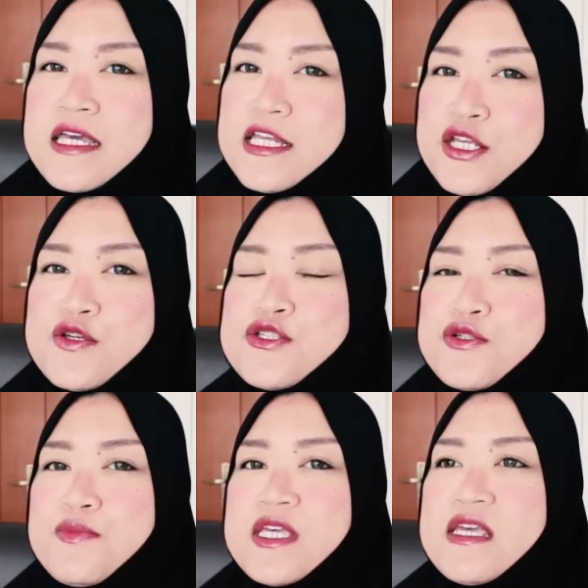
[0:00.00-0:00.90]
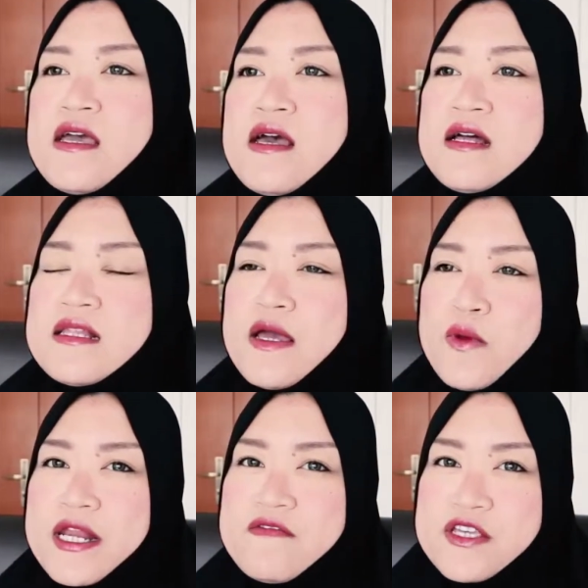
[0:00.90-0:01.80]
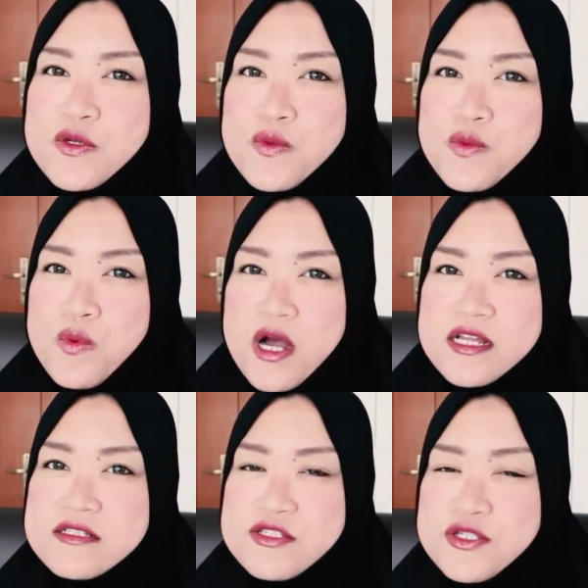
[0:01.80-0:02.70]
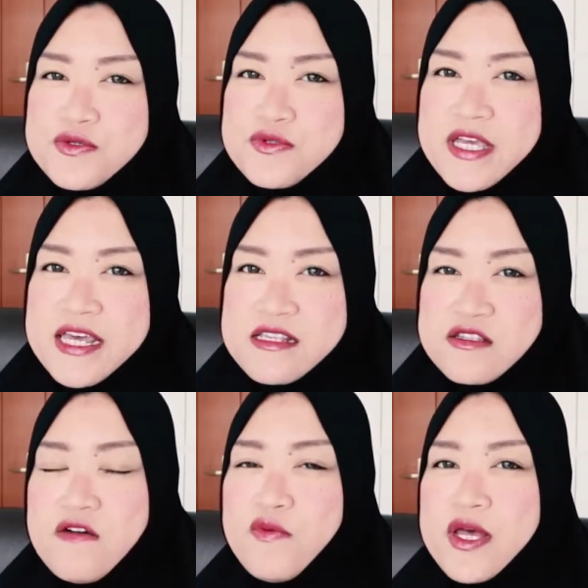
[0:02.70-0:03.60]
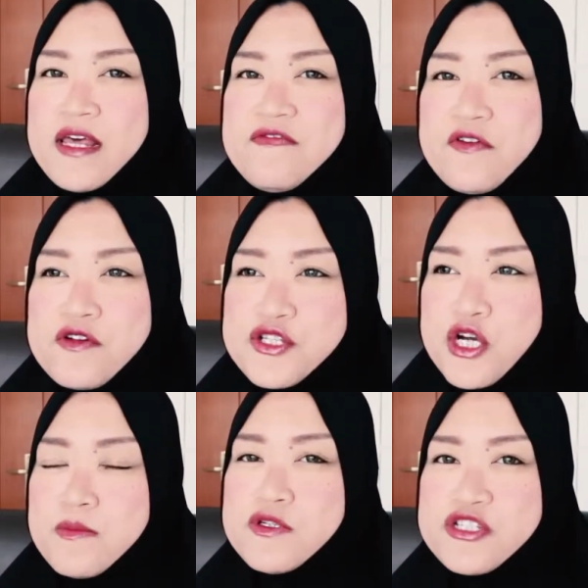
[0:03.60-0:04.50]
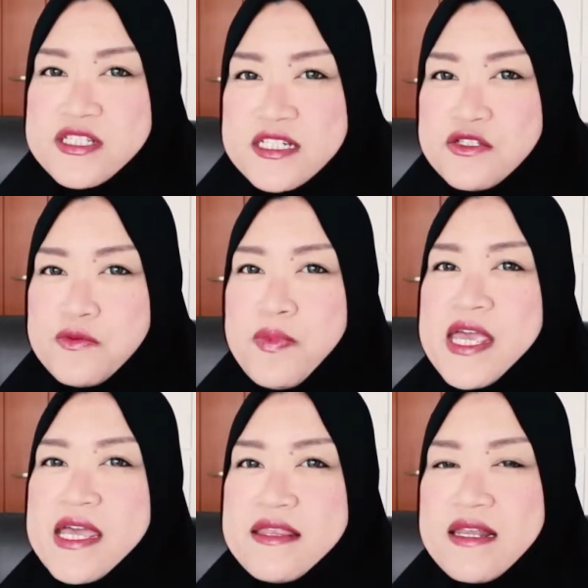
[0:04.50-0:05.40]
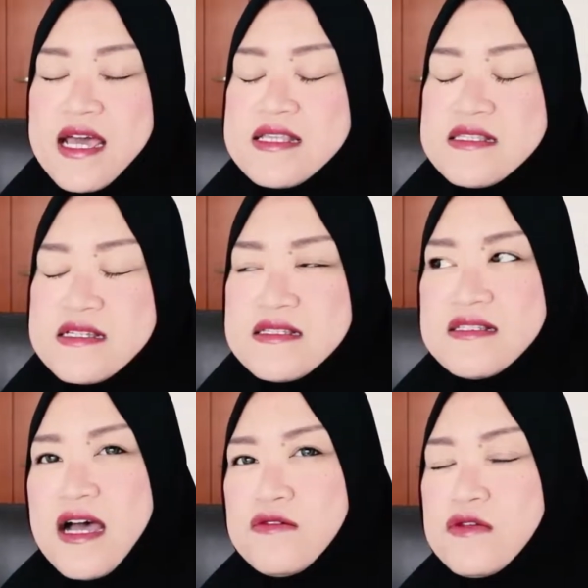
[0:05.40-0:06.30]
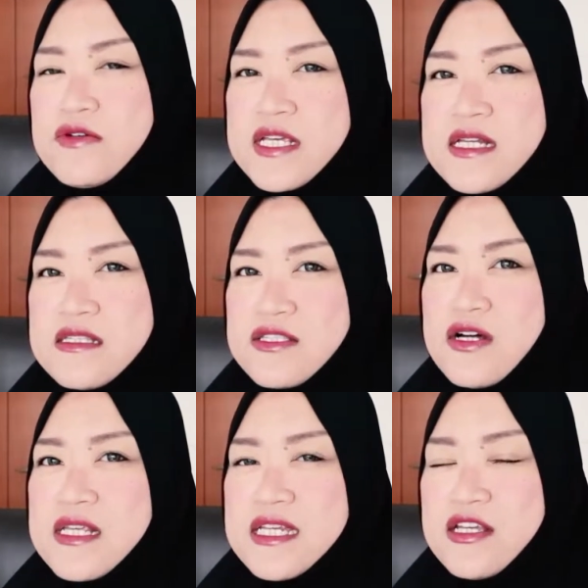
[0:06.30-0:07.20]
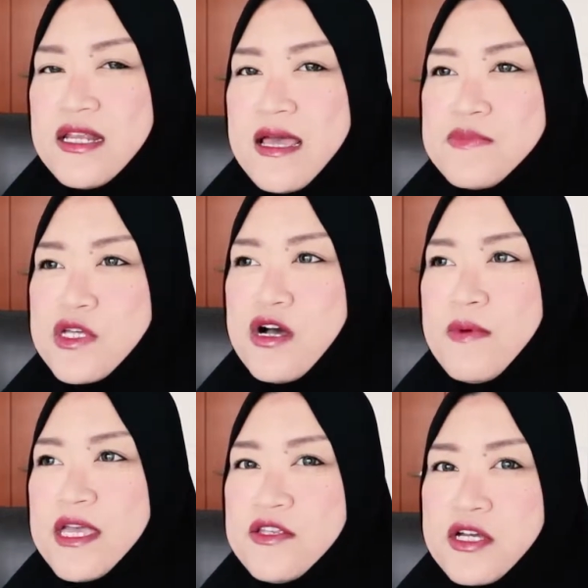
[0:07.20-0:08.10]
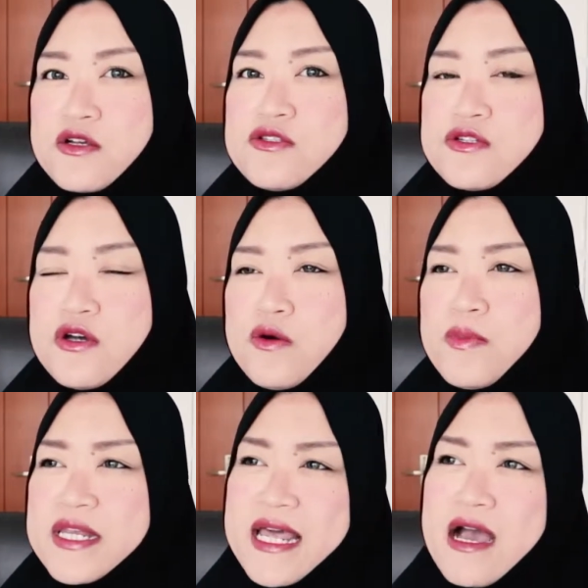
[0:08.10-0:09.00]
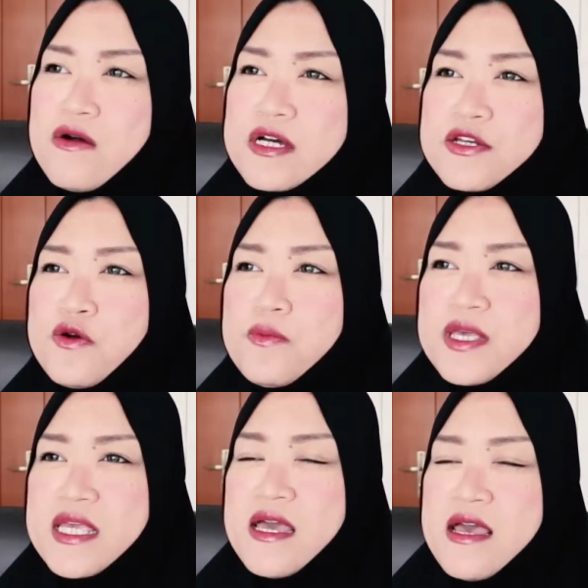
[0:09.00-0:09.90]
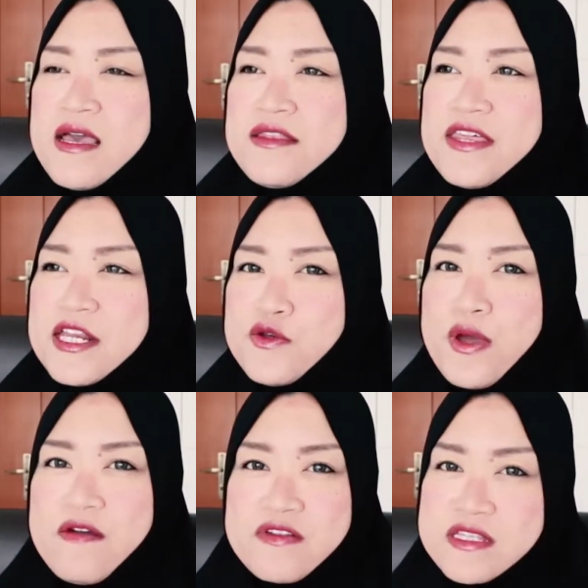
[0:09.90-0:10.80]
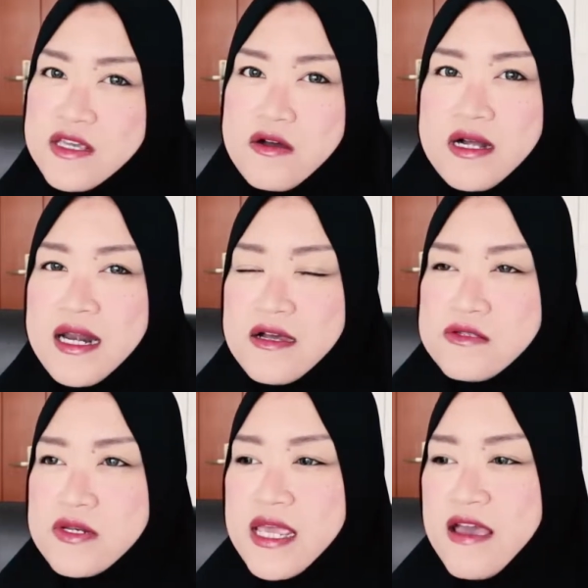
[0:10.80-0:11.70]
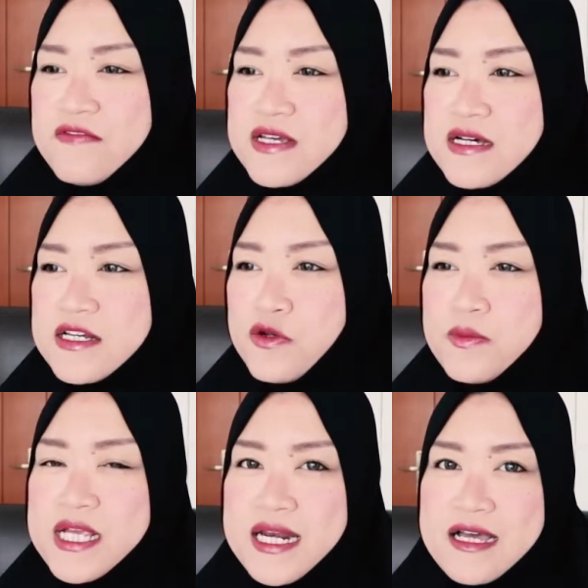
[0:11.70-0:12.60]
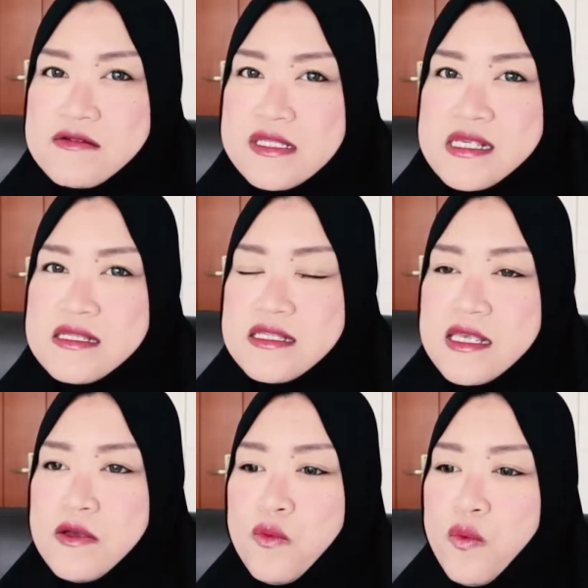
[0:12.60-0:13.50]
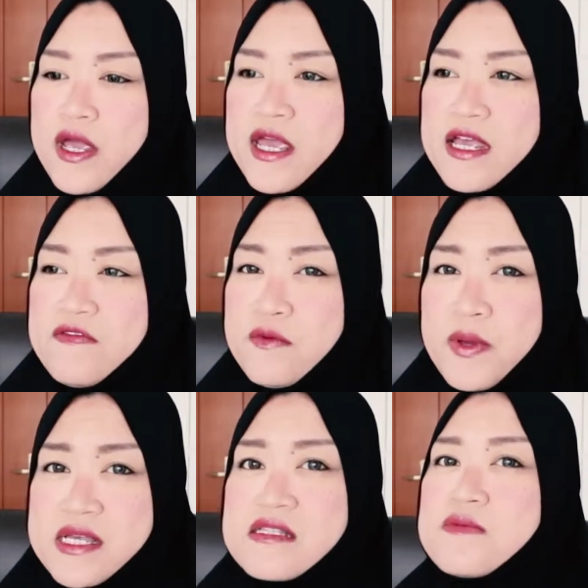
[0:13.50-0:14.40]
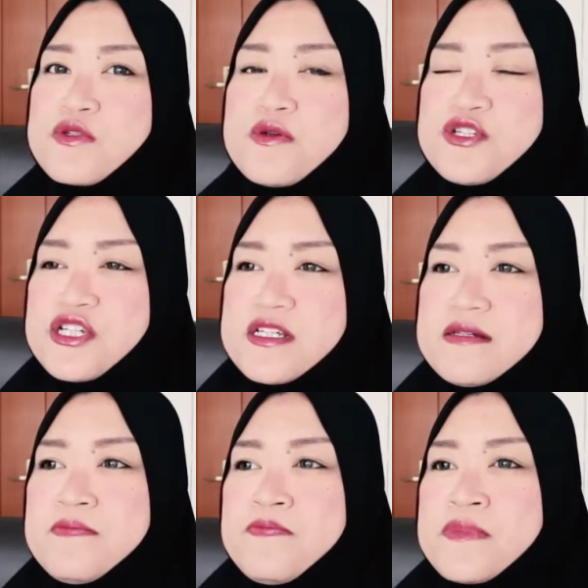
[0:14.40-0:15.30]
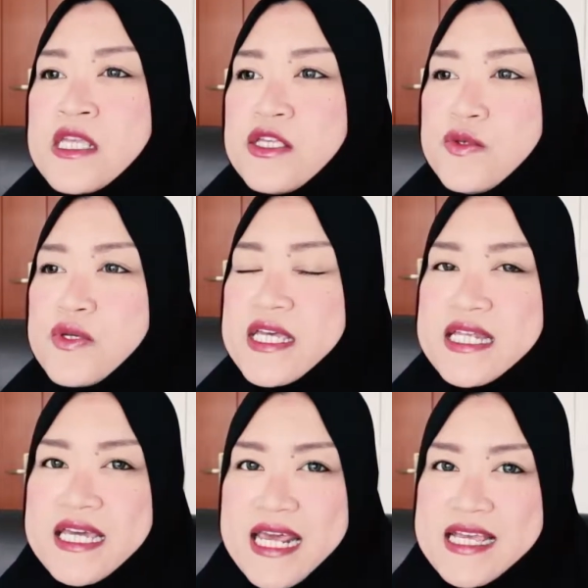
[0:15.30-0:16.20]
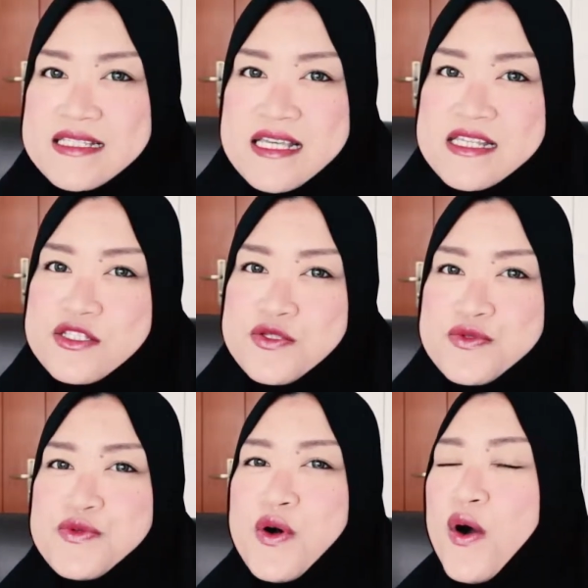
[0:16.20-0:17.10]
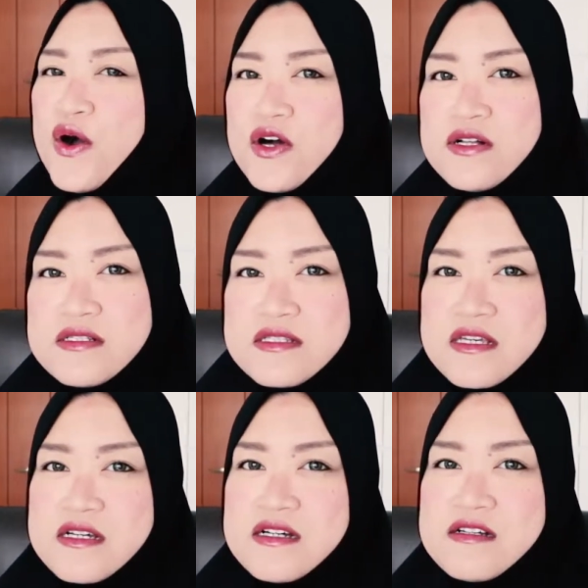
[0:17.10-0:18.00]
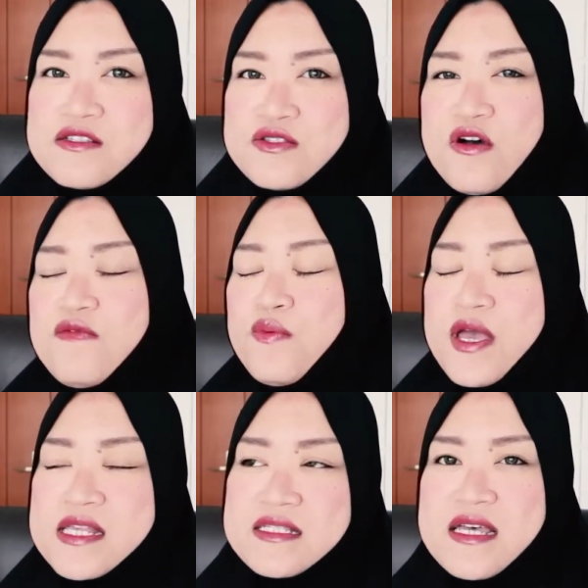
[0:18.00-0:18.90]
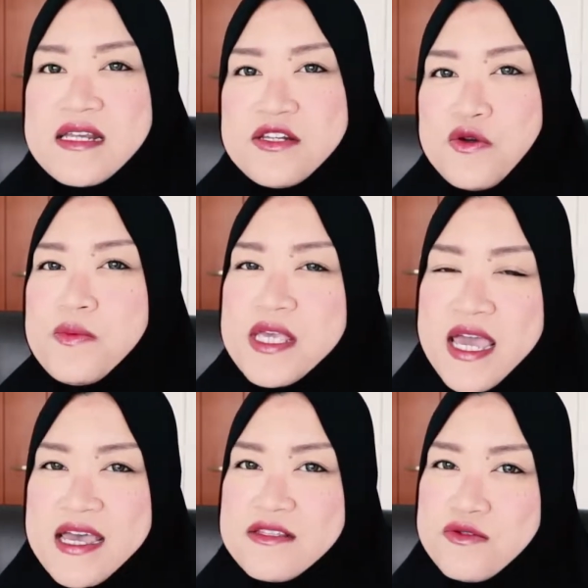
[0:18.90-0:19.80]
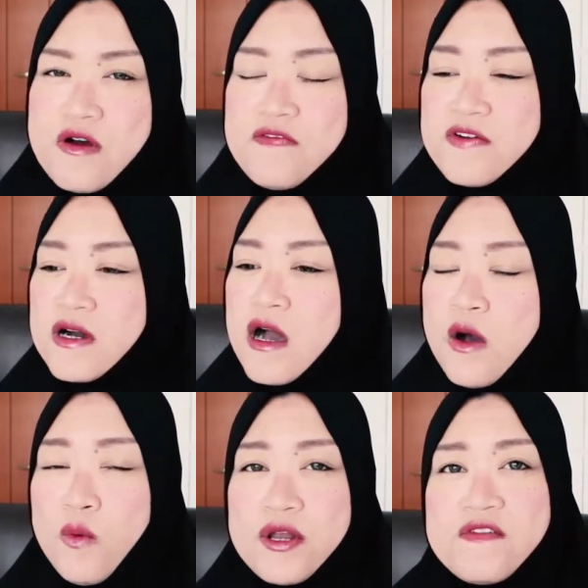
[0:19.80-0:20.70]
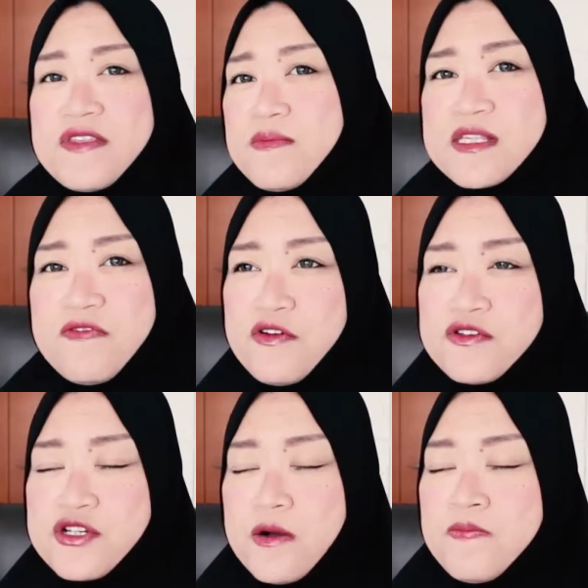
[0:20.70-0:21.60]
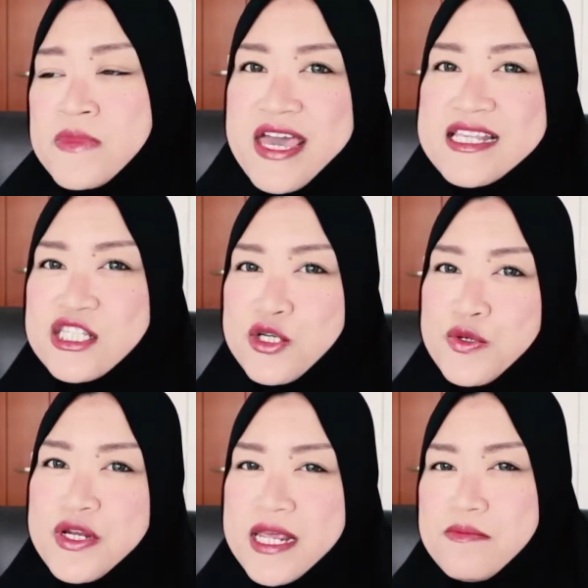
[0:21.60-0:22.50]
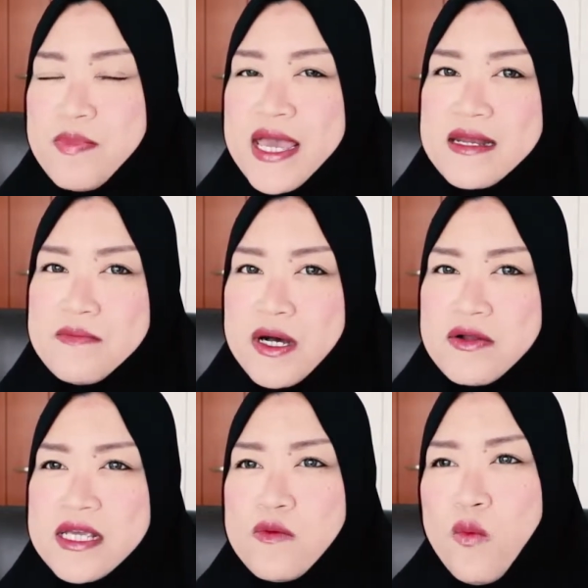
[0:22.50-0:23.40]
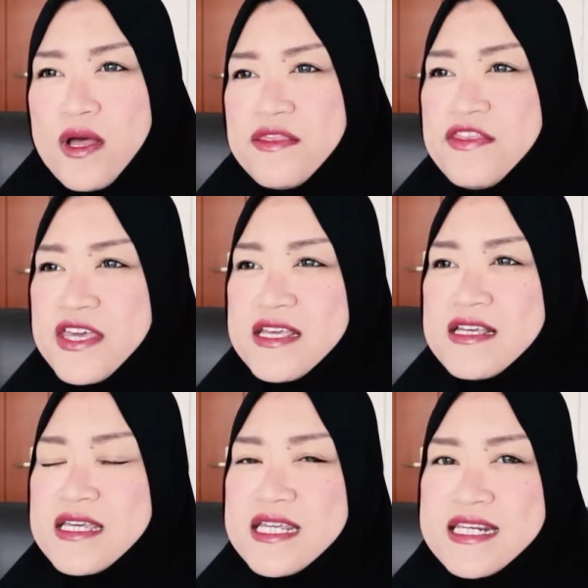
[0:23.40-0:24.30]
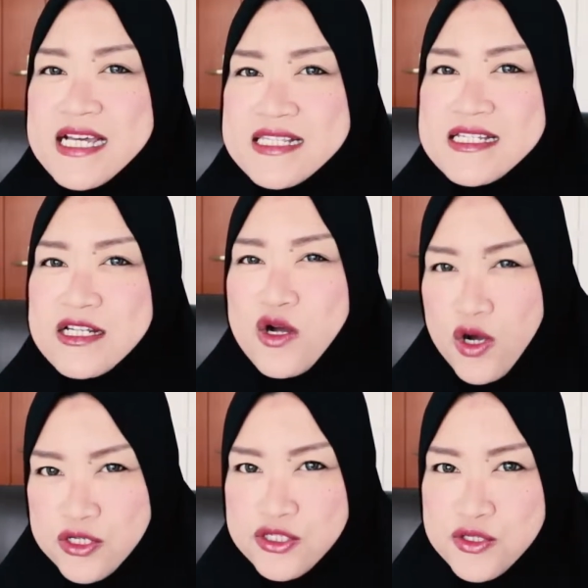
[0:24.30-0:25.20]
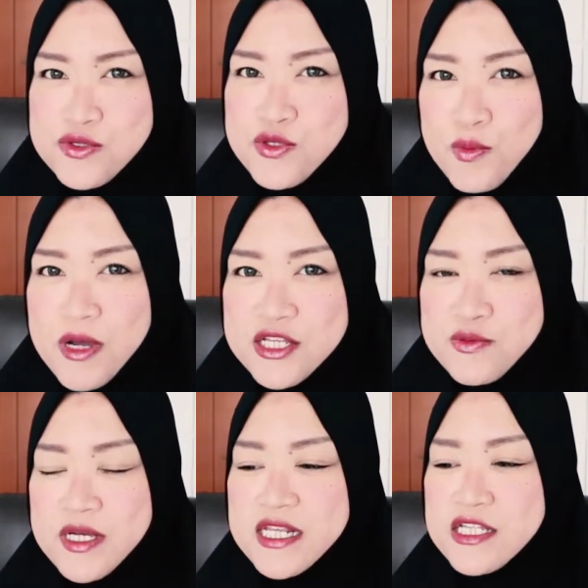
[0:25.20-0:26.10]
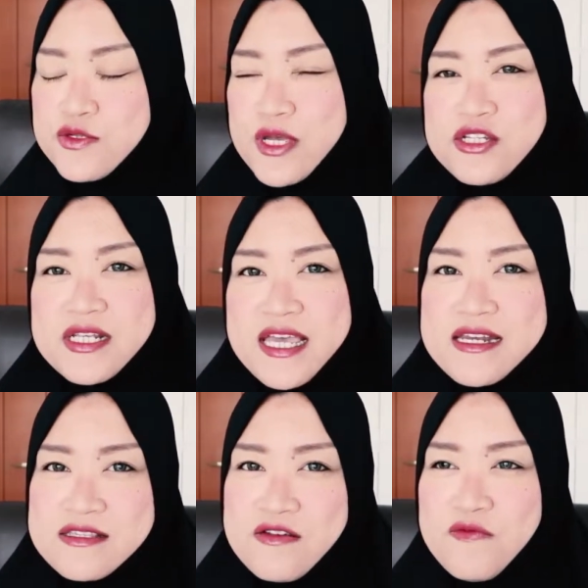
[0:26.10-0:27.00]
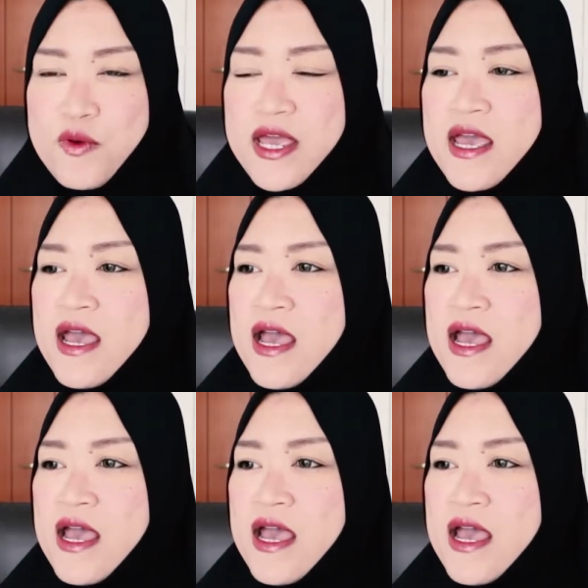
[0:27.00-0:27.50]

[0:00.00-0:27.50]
It used to be like whenever you want to get a software like Photoshop, you just need to pay the license, download it, install it in your laptop and you're good to go. But now Adobe, they do everything on cloud. So they have the Adobe Cloud CC where if you pay a subscription, you can get access to all the softwares that Adobe has to offer. One of them is Photoshop. There's good and bad about it. One thing, it doesn't cost you so much money to actually get a software.